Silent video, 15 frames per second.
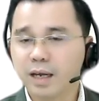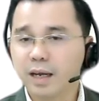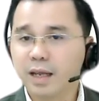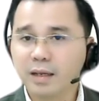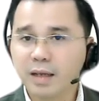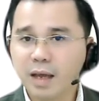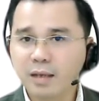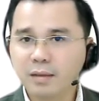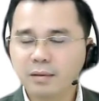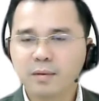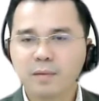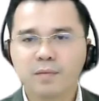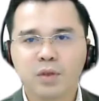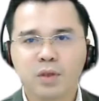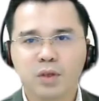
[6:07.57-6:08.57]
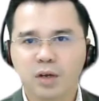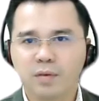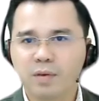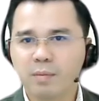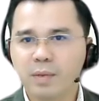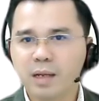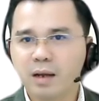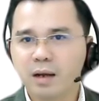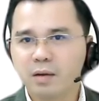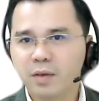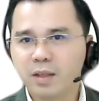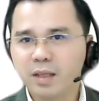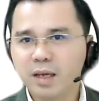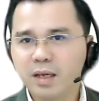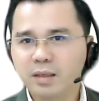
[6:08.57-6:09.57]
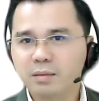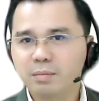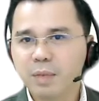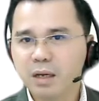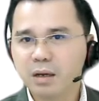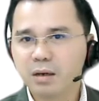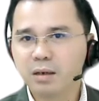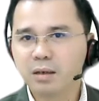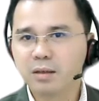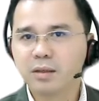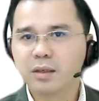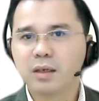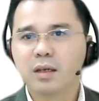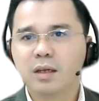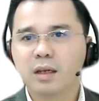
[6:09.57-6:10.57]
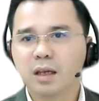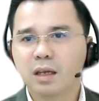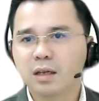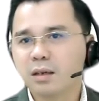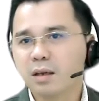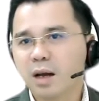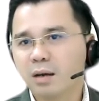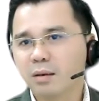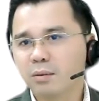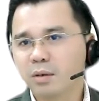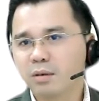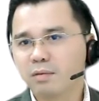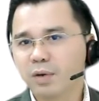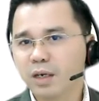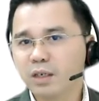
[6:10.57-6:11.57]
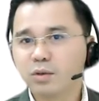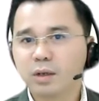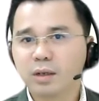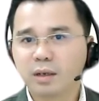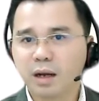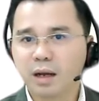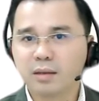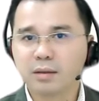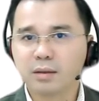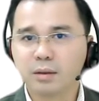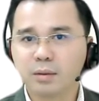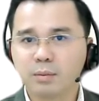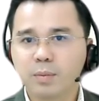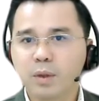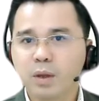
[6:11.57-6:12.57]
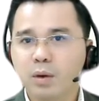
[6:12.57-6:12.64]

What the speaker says: And I guess you're familiar with this because in our virtual classroom,